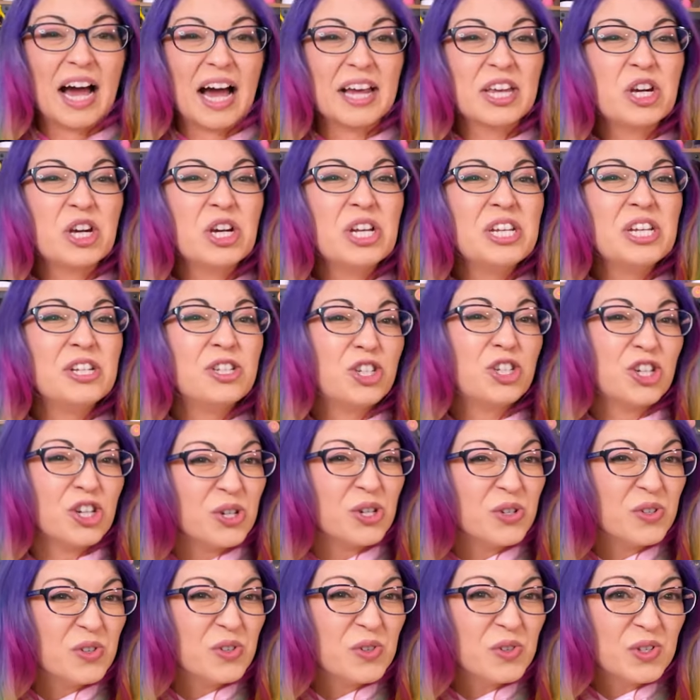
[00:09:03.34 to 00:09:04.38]
I couldn't
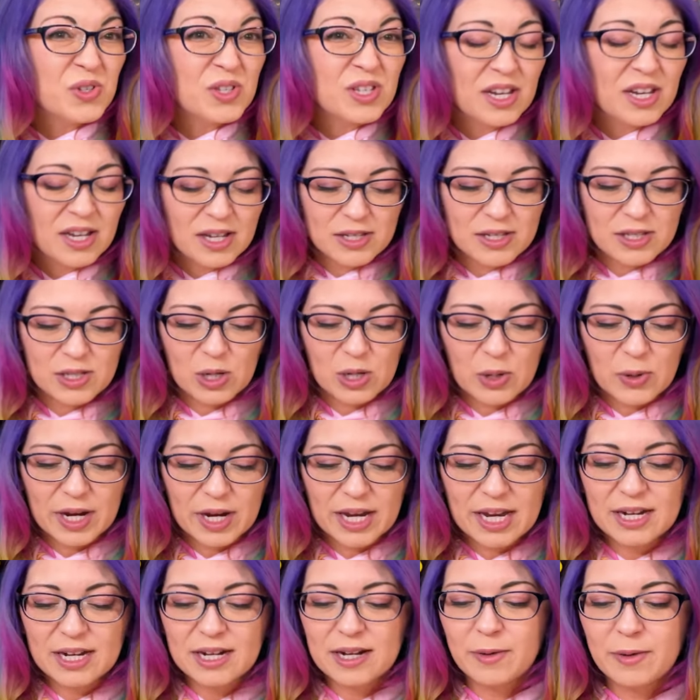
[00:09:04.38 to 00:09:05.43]
choose, so I
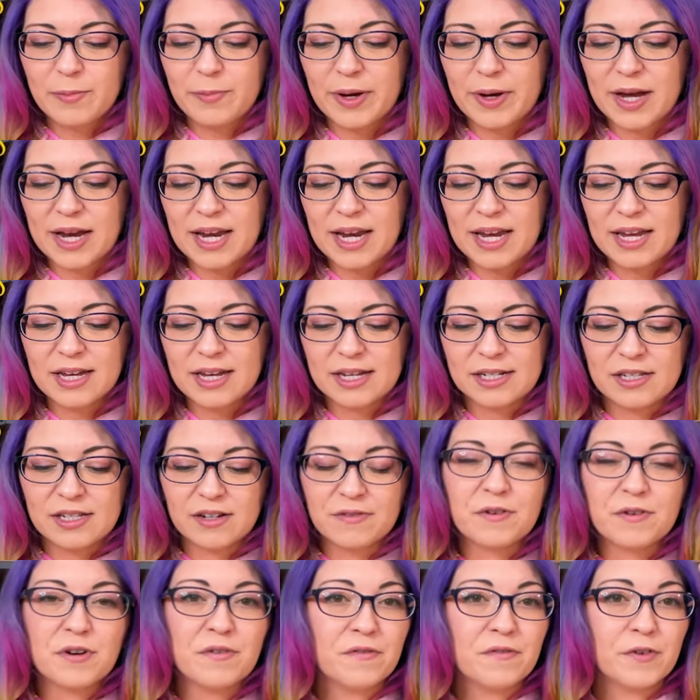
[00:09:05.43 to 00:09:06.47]
ended up buying a
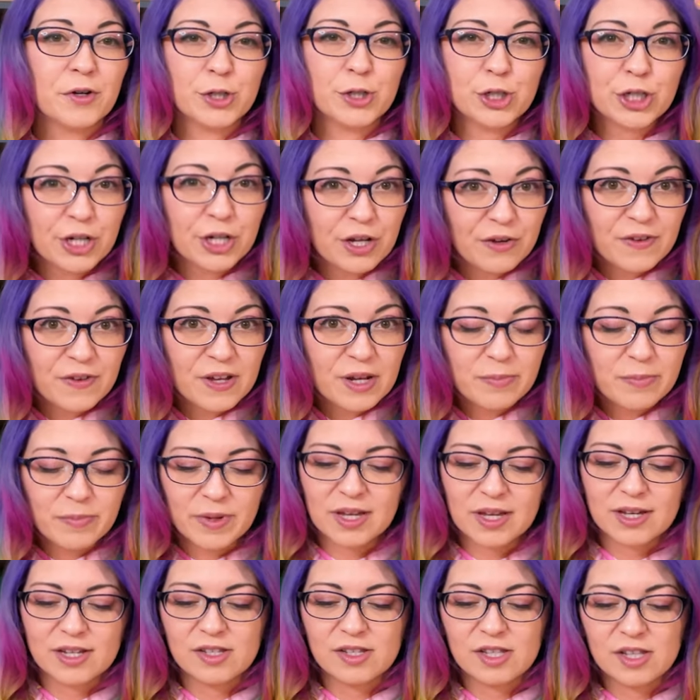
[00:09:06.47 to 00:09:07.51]
different version of it
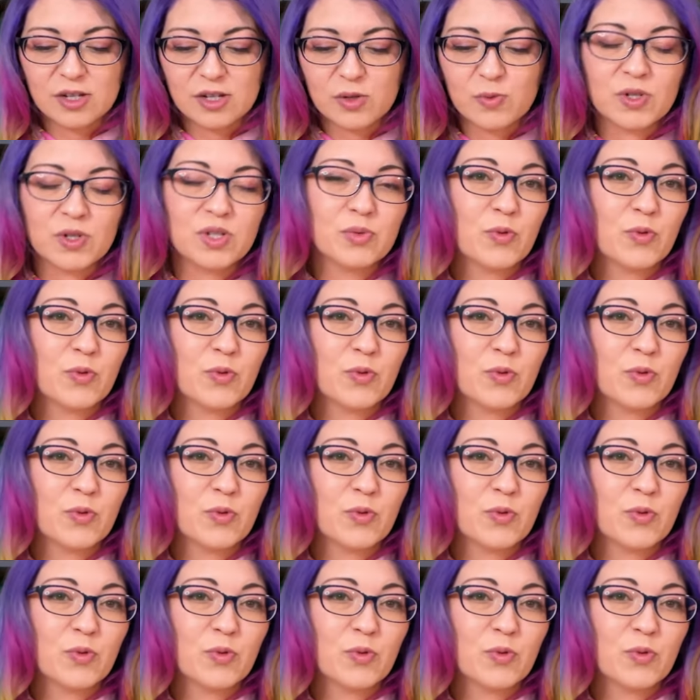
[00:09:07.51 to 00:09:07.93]
because this one's